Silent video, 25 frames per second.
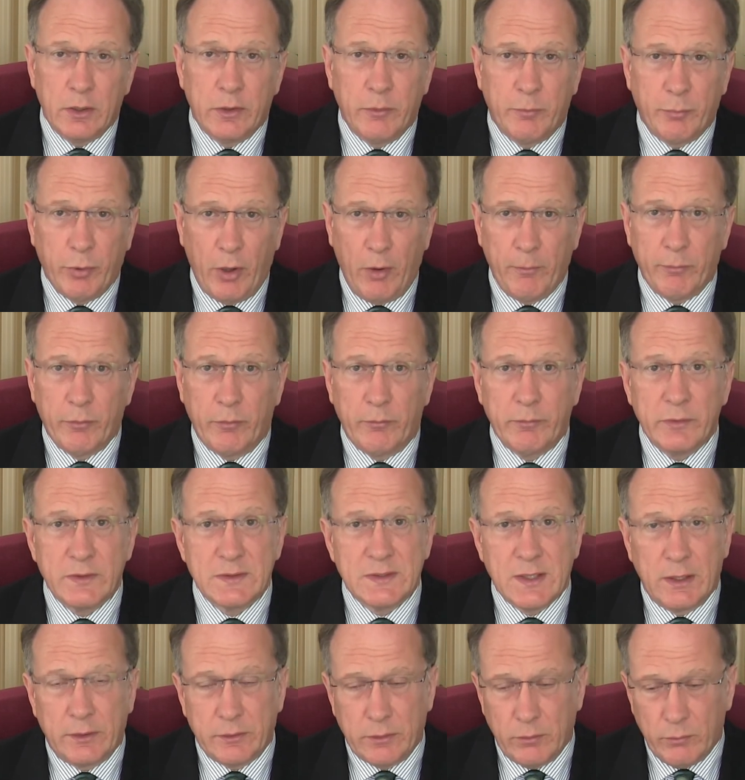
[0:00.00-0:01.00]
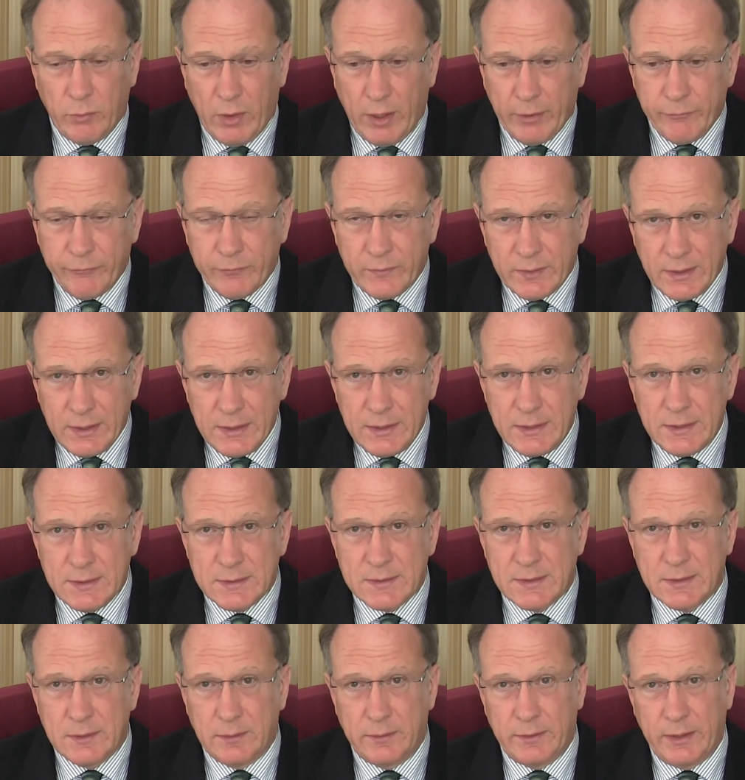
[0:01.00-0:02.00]
The problem is that the wife
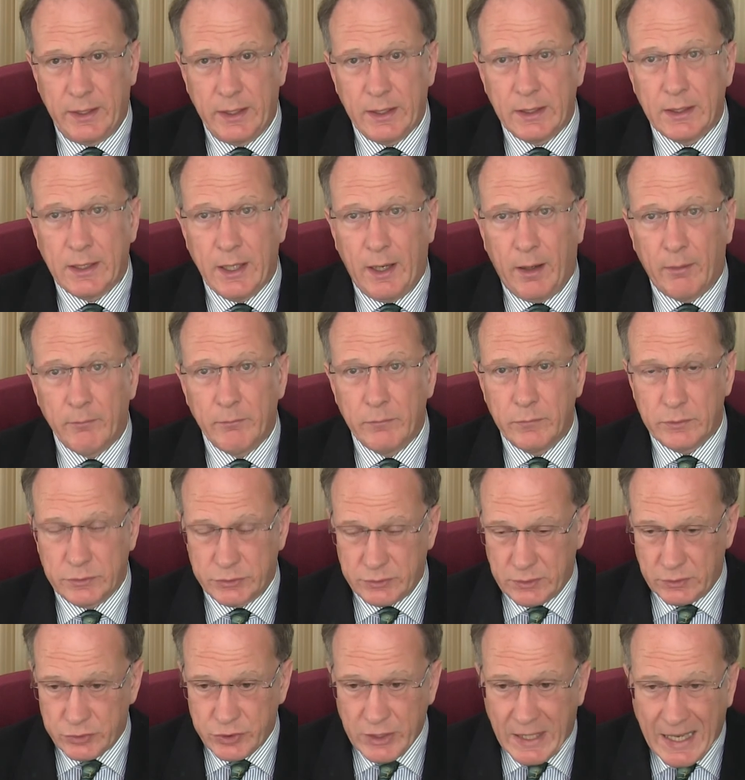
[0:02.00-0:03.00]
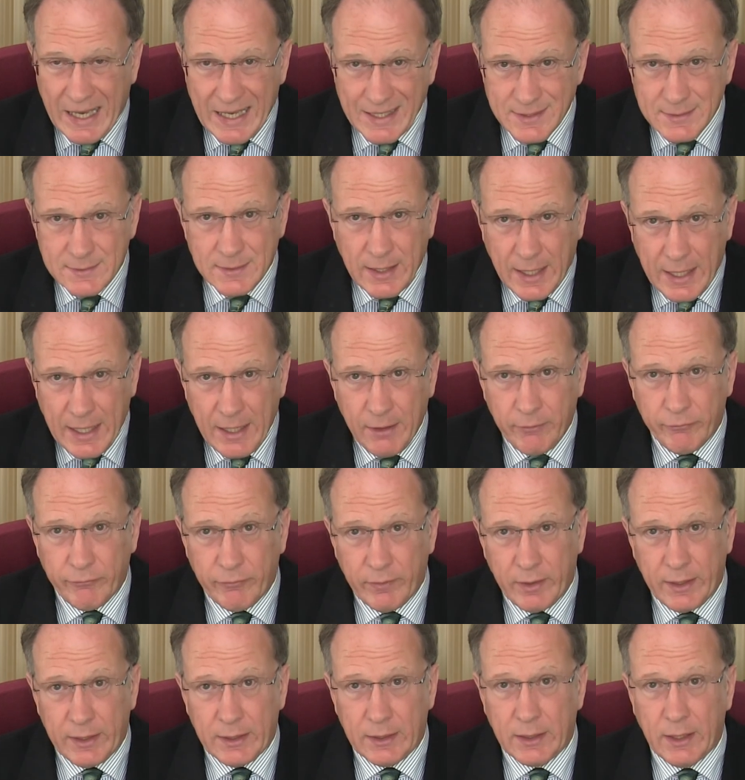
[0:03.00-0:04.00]
needs the income, so she has to
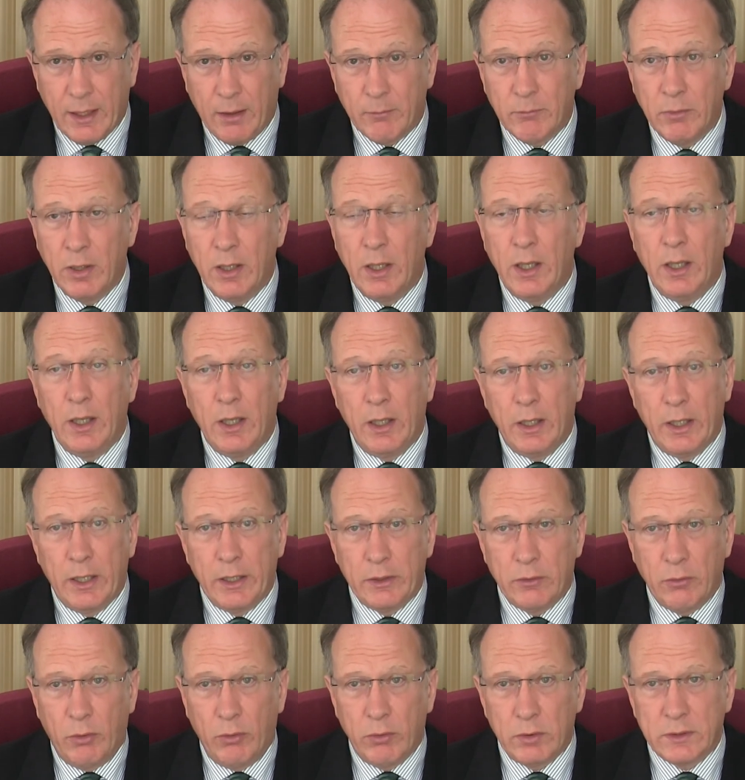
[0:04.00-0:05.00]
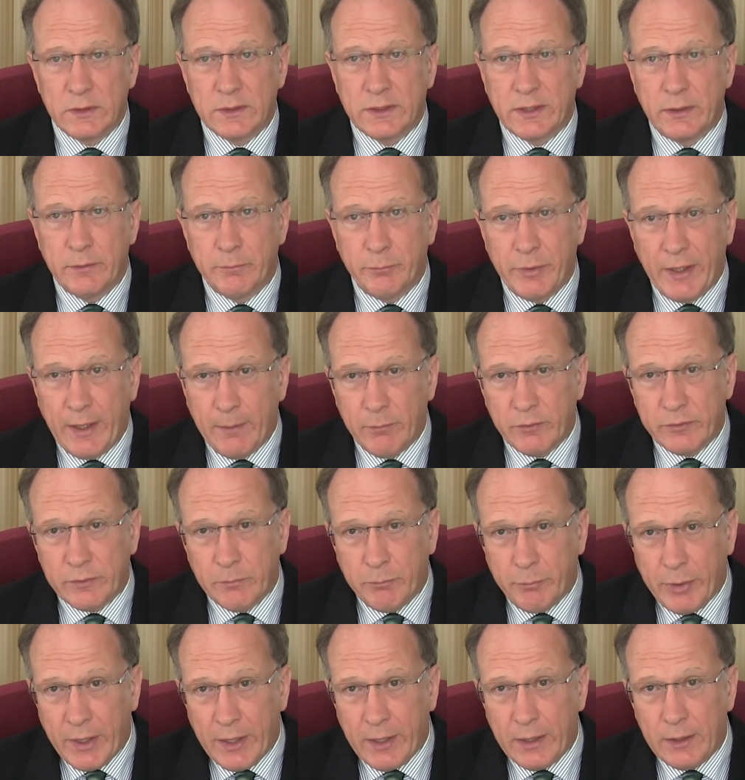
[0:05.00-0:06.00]
have income in order to be able
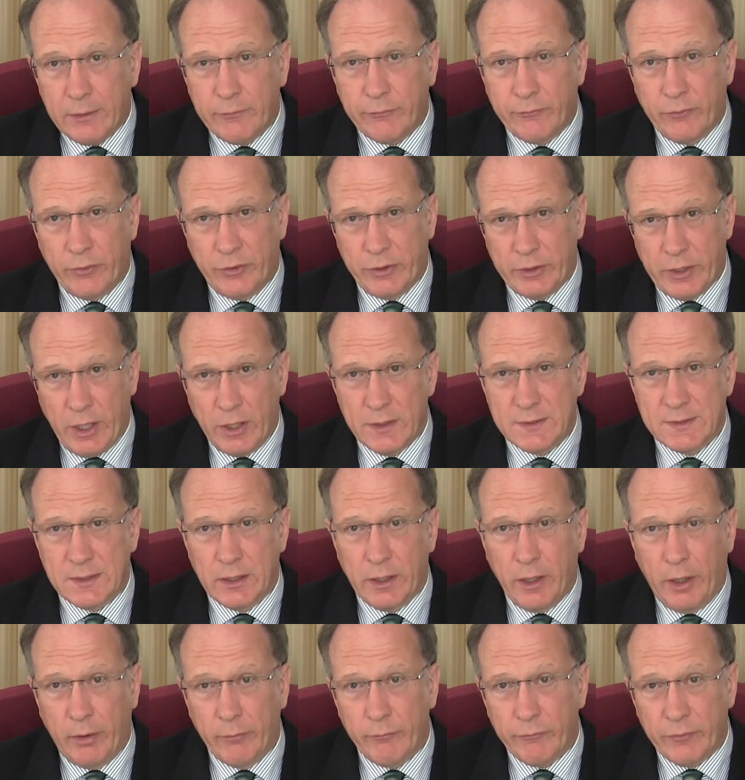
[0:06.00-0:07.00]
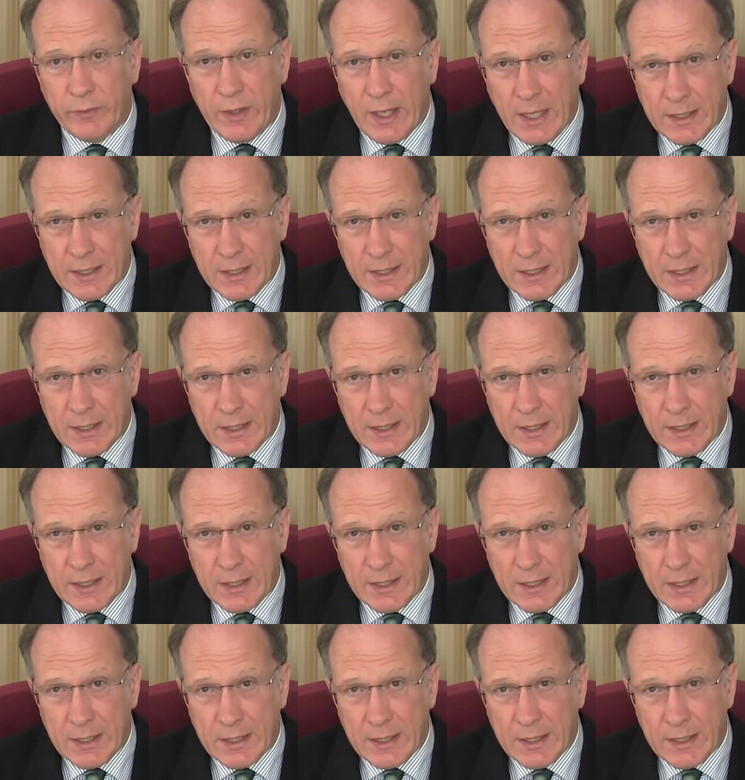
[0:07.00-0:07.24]
to pay for the nursing home for the